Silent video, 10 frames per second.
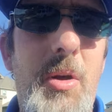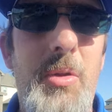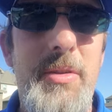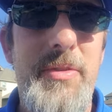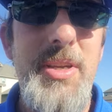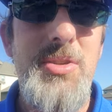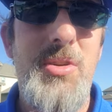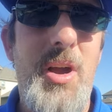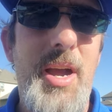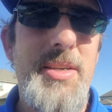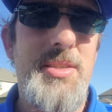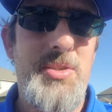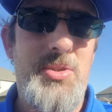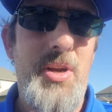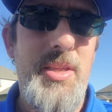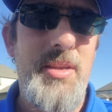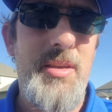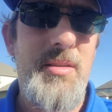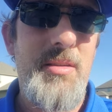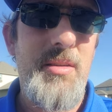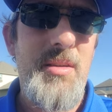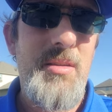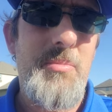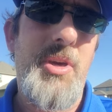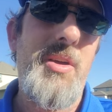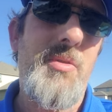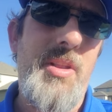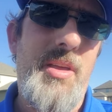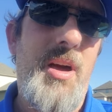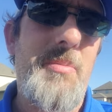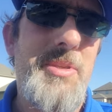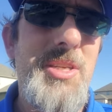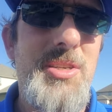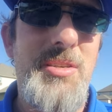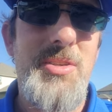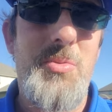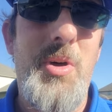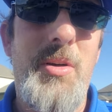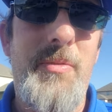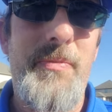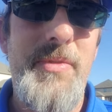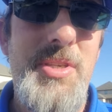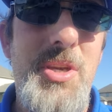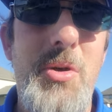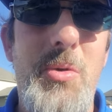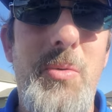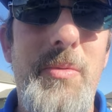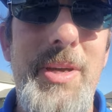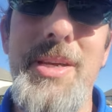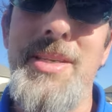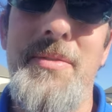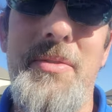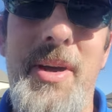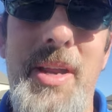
not only feed your grass to strengthen it, but get rid of the competition as well. So it doesn't have to